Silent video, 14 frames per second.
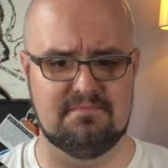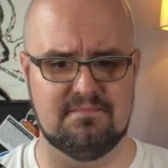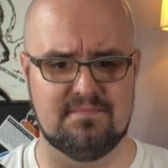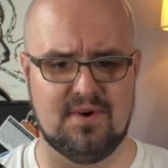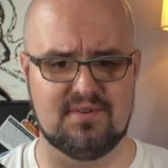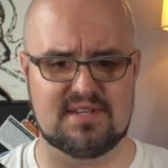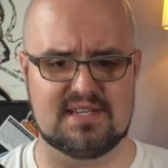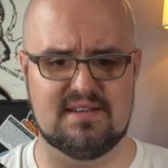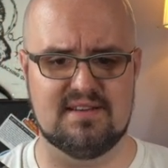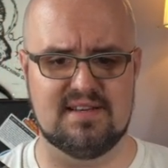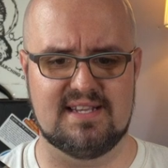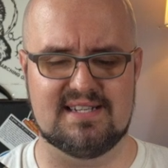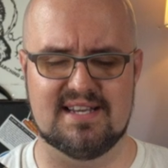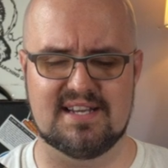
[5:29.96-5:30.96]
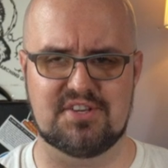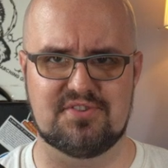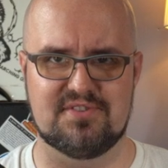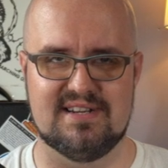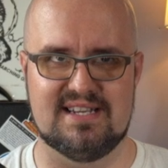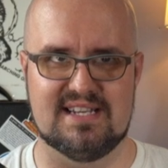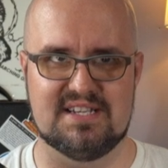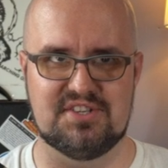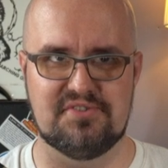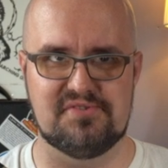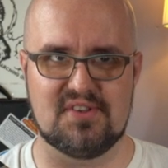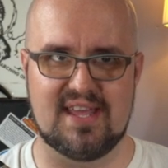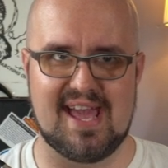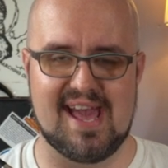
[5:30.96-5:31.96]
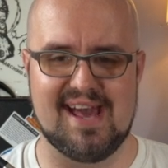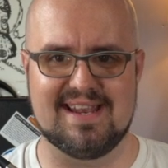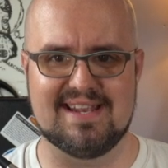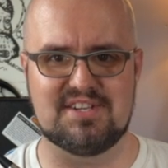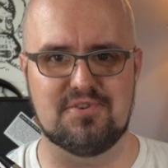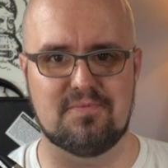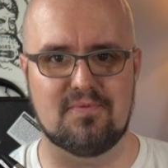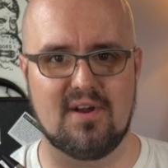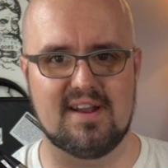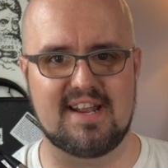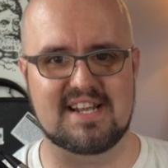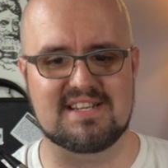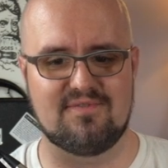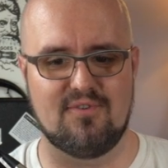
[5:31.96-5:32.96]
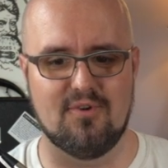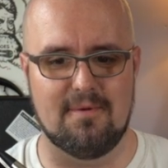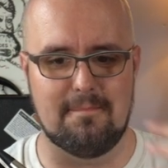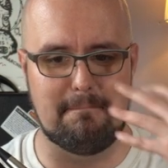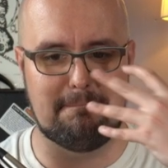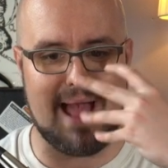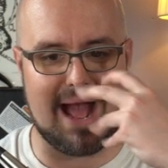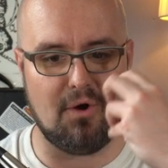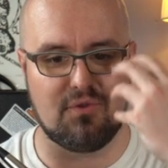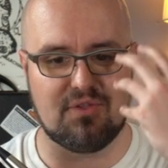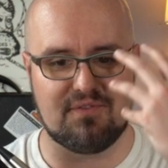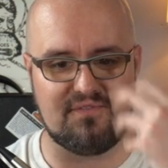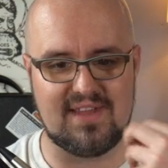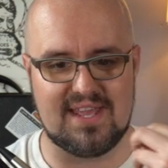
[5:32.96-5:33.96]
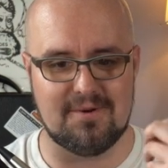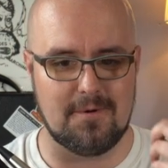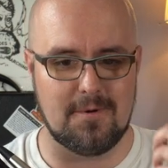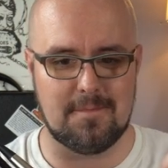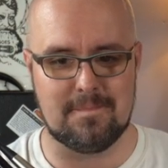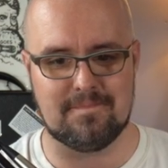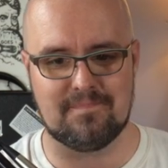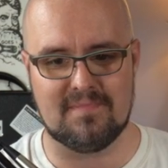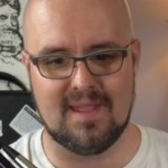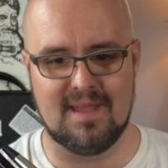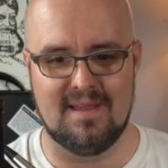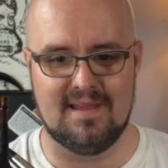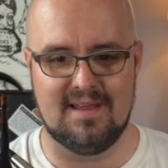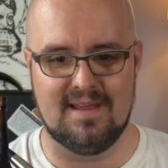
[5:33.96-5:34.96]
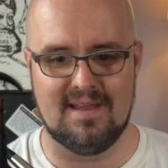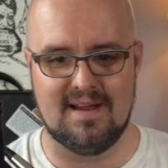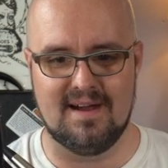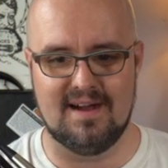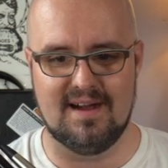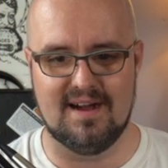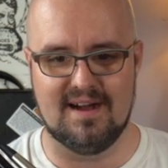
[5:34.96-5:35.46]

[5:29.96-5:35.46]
Maltodextrin is usually added to products for mouthfeel, which